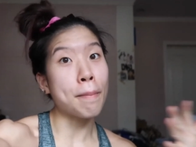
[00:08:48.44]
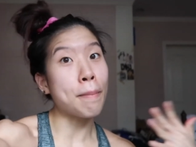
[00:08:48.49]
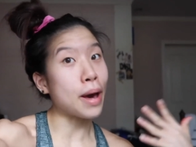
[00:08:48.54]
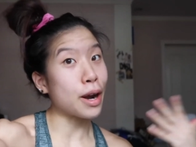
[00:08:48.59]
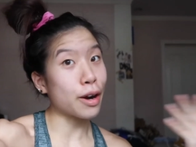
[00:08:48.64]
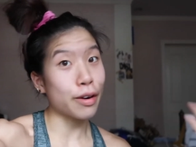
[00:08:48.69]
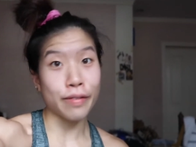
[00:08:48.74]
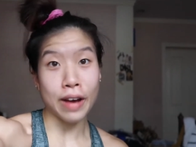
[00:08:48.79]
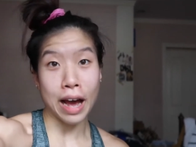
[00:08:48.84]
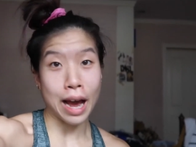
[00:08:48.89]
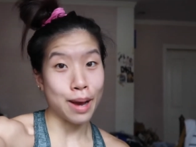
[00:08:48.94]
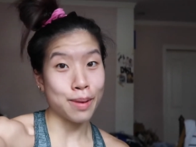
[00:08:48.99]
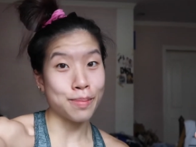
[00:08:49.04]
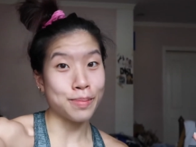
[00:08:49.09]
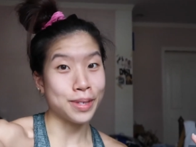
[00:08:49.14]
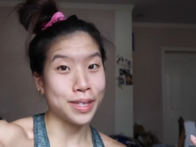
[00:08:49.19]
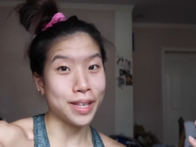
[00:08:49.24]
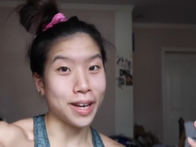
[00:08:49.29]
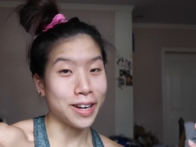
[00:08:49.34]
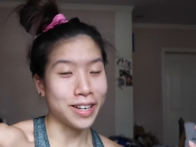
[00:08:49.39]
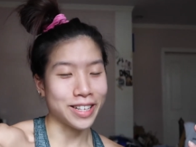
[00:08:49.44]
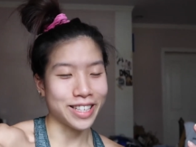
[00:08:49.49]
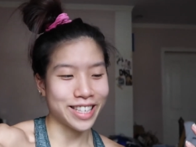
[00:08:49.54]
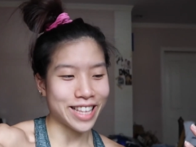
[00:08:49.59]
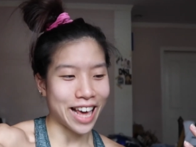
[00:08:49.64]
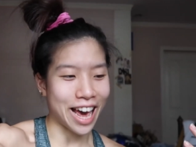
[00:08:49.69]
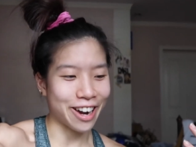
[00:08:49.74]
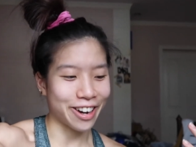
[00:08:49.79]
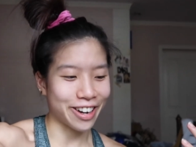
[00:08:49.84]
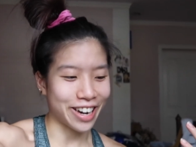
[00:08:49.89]
better vibes on
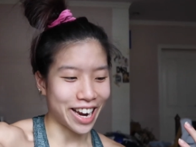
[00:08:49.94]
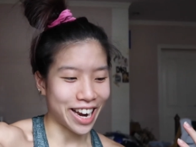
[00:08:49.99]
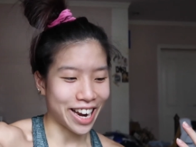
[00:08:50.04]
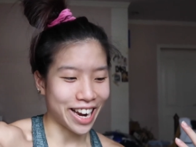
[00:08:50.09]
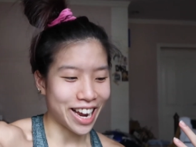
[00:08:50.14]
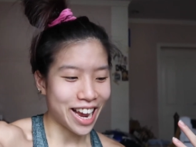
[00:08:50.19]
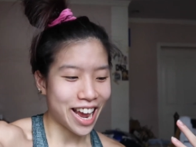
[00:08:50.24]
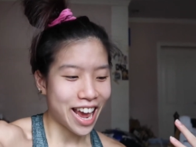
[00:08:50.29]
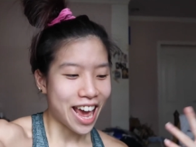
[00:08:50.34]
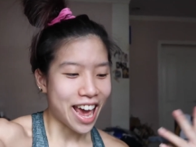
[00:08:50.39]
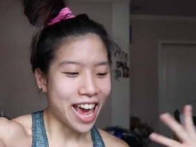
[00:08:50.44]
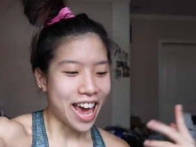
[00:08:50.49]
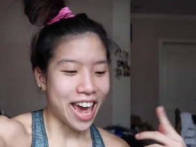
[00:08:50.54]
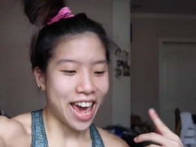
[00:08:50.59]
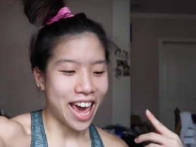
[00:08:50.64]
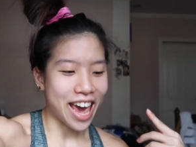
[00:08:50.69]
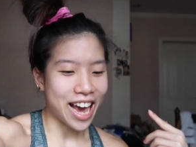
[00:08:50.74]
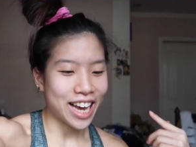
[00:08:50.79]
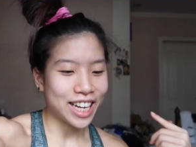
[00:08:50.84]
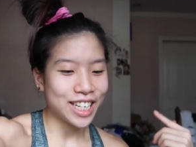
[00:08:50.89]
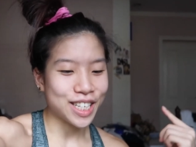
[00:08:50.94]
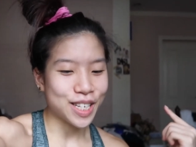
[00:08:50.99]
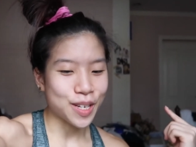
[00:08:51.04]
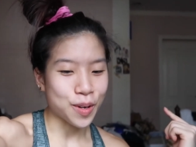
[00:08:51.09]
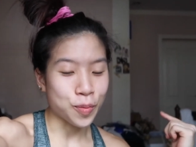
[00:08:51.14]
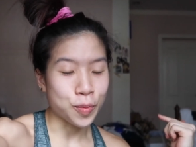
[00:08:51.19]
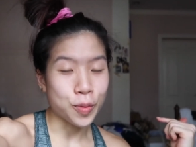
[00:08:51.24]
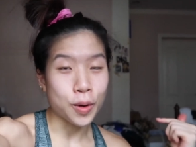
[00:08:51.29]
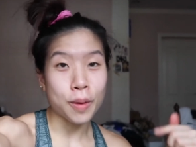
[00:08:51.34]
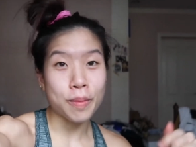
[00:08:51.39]
Saturday and
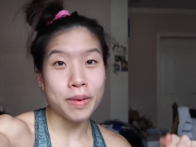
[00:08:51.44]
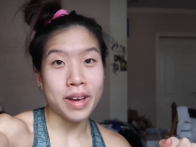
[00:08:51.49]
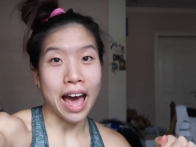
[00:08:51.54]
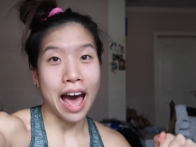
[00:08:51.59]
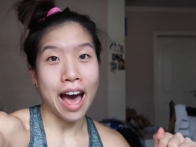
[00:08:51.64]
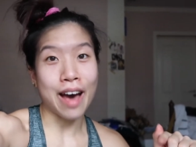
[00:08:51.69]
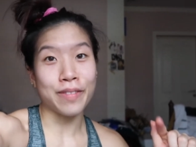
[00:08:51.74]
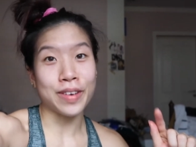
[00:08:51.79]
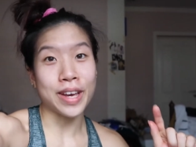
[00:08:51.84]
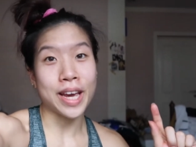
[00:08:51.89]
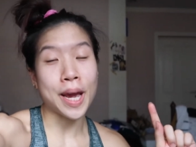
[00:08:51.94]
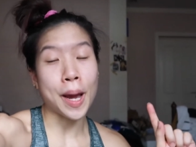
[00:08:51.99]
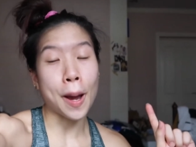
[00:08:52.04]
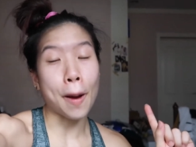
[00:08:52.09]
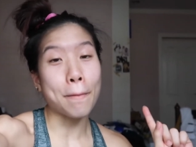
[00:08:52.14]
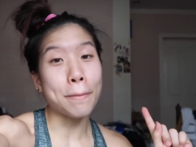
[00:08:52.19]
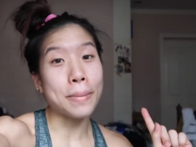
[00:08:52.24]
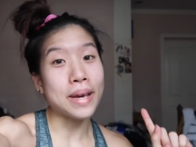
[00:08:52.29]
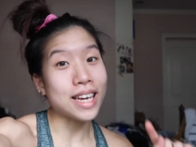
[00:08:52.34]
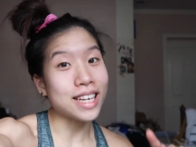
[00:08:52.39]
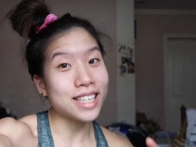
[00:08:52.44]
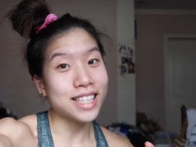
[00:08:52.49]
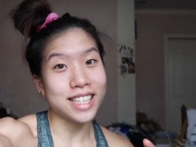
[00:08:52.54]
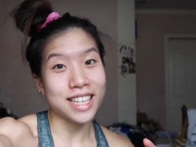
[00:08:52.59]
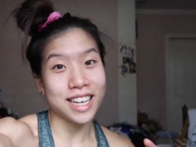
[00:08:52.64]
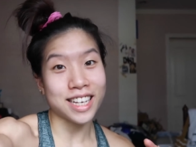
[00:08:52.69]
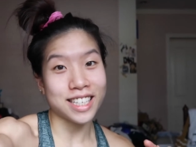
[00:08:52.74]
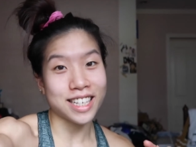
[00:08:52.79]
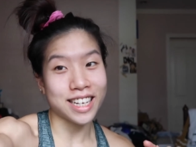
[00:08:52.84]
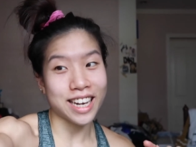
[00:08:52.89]
we'll be having
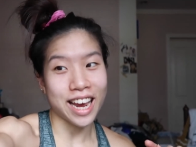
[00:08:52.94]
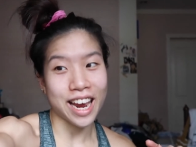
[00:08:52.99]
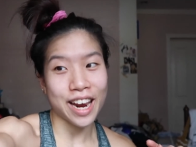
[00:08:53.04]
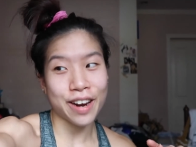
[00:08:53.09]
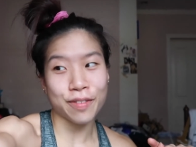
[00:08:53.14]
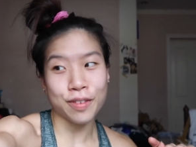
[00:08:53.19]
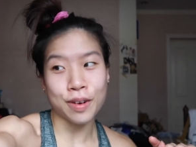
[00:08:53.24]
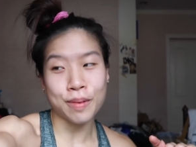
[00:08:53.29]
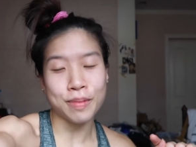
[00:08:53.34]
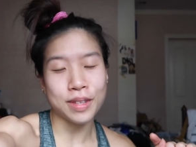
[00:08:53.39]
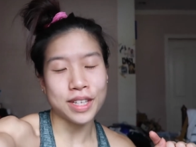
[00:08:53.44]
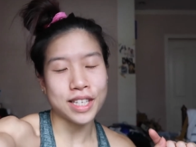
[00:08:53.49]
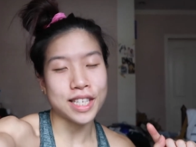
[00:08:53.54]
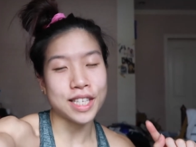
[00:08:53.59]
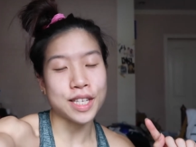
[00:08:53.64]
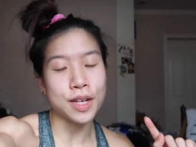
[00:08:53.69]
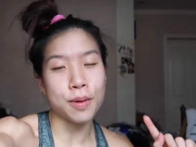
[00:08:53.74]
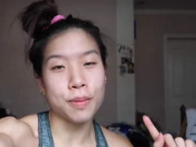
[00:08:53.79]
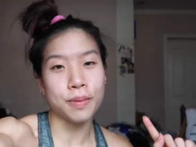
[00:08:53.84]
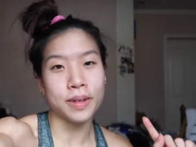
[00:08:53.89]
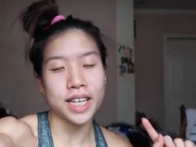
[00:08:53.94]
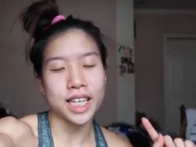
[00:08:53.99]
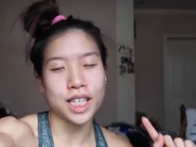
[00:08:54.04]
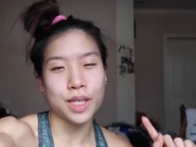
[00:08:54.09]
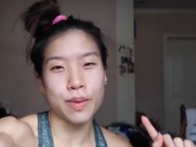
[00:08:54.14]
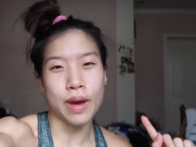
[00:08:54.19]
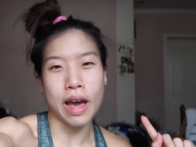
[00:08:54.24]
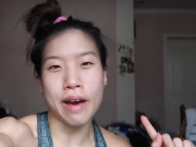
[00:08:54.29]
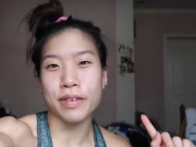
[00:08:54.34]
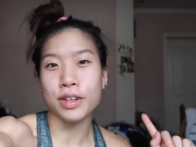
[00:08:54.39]
pizza today from this new
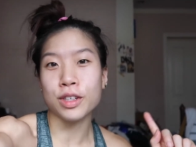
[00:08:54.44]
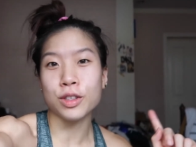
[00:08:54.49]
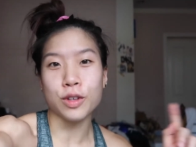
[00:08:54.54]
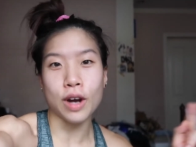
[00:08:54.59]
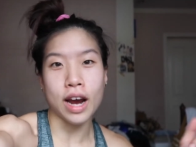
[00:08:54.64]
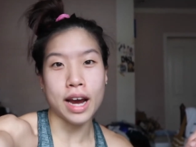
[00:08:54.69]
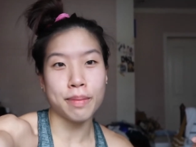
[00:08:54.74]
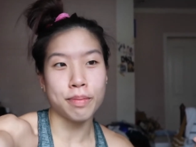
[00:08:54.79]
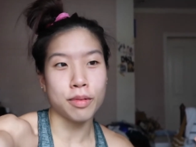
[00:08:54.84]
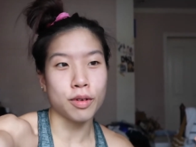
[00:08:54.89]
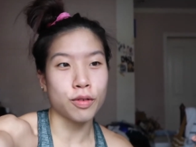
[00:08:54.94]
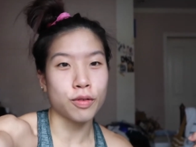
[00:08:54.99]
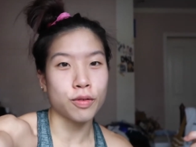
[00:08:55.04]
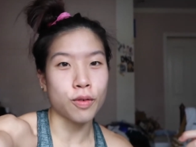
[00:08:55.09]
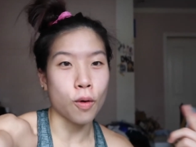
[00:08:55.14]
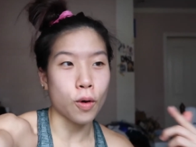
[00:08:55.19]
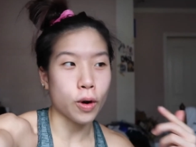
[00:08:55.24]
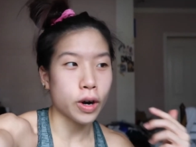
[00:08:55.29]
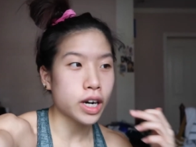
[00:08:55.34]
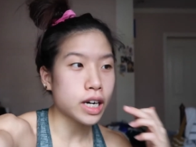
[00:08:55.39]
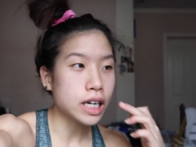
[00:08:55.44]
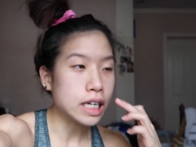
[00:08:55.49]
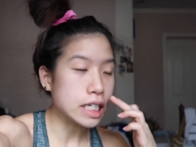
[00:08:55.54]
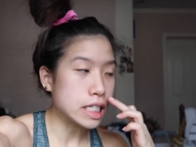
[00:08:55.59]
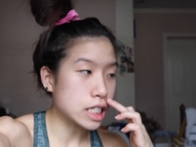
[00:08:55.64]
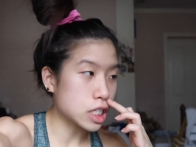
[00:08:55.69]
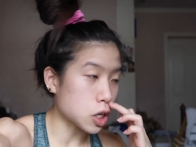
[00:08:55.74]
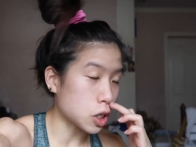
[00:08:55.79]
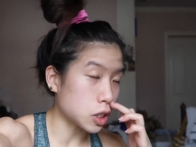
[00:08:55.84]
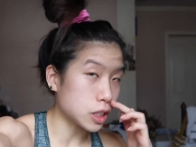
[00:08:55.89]
place we haven't tried before
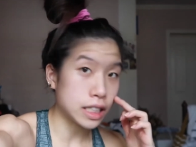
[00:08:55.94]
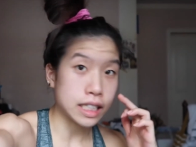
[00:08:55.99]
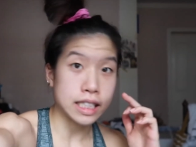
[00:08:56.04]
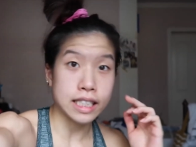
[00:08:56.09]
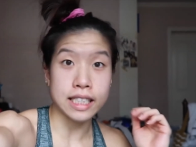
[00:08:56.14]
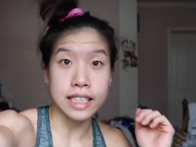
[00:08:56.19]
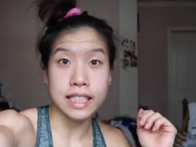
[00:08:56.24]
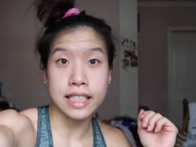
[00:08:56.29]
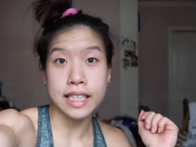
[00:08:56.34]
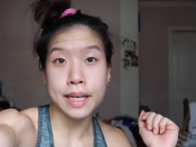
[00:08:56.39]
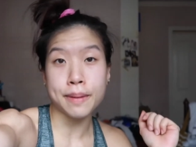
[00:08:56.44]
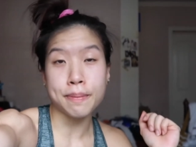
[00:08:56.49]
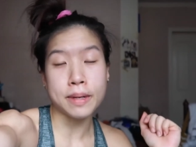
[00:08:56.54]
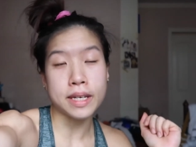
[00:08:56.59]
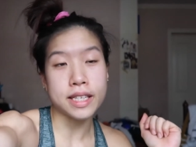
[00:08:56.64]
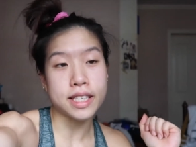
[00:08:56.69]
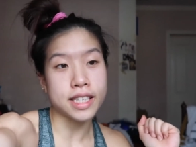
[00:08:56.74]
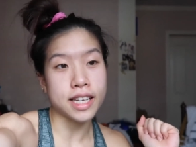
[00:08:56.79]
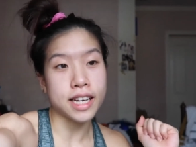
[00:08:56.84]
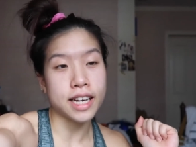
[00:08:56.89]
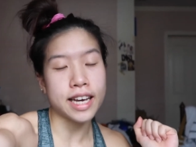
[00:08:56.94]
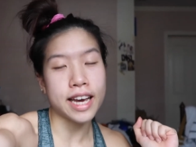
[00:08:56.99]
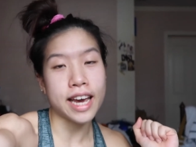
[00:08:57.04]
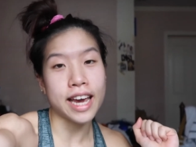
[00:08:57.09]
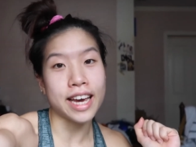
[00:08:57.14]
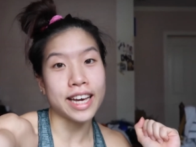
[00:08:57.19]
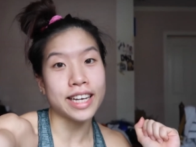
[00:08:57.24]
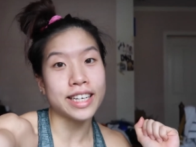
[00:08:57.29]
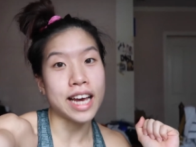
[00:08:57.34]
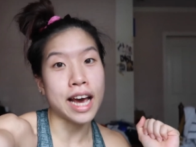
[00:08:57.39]
called DDC Pizza
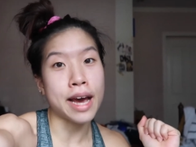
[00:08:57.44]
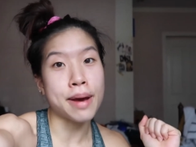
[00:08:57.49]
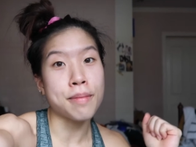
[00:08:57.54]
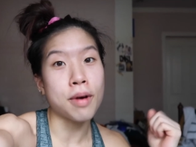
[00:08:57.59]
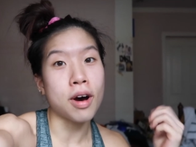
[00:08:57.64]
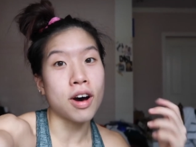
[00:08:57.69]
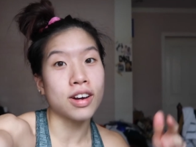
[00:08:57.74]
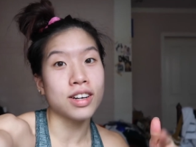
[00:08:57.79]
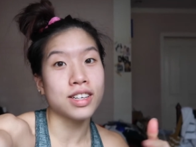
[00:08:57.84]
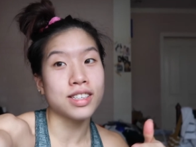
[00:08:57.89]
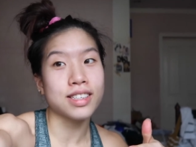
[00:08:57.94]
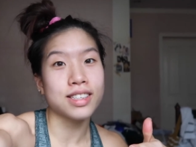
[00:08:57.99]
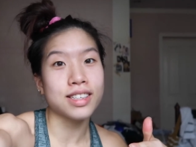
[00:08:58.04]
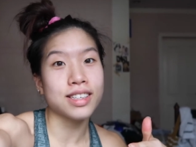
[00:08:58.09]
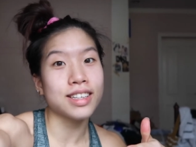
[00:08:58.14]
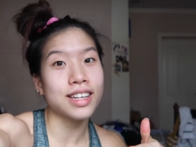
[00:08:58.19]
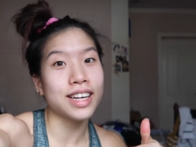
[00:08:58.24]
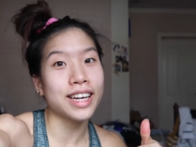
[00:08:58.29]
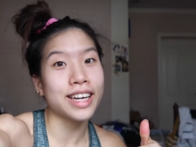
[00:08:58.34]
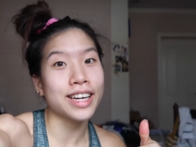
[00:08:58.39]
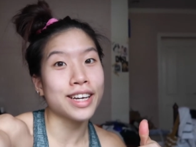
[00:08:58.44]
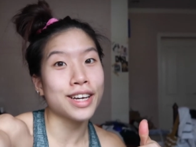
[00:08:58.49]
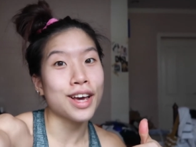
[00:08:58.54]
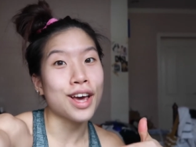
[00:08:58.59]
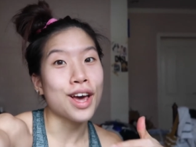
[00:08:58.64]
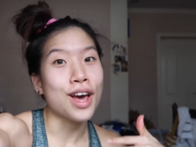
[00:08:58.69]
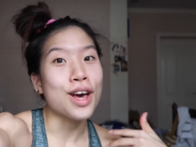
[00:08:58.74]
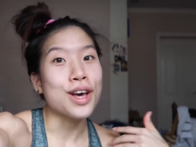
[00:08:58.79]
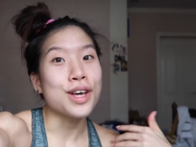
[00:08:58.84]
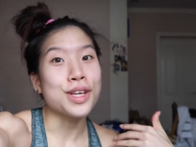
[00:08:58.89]
and I'm honestly like
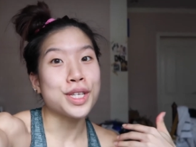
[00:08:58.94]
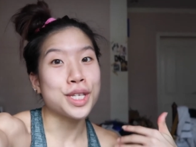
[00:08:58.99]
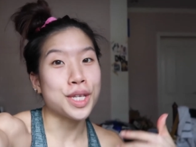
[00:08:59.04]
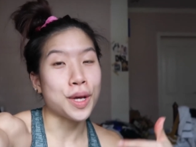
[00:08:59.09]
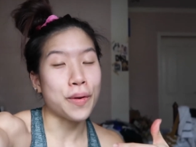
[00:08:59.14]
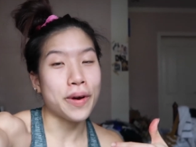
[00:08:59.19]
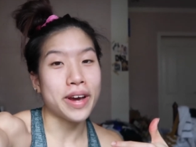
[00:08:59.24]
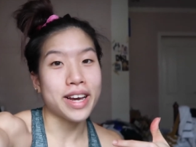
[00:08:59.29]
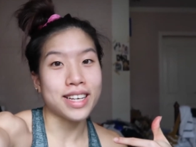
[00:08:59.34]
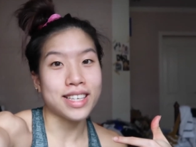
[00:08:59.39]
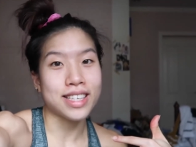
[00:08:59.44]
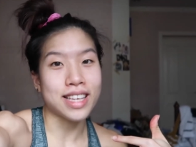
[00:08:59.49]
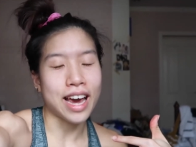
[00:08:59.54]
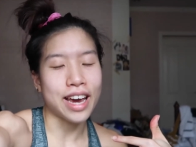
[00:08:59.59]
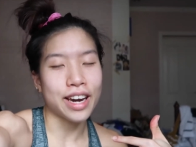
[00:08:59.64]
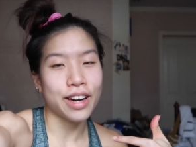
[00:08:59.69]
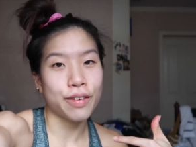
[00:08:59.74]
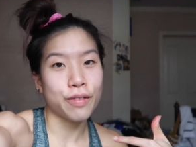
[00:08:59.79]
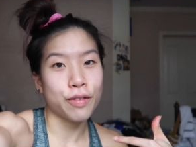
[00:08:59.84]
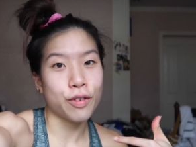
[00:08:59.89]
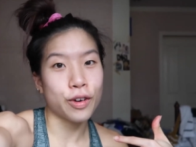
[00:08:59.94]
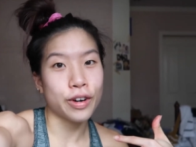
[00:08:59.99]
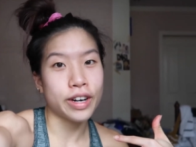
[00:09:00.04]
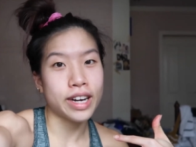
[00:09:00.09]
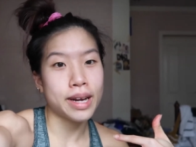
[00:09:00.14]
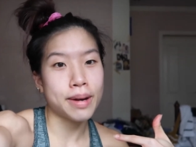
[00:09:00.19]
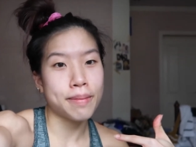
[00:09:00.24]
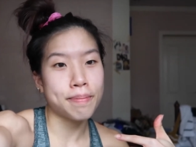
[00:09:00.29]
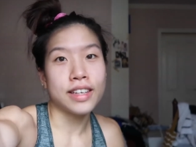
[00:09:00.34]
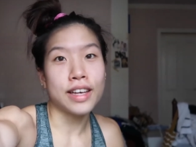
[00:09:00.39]
so excited for
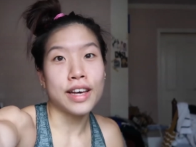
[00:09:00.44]
it.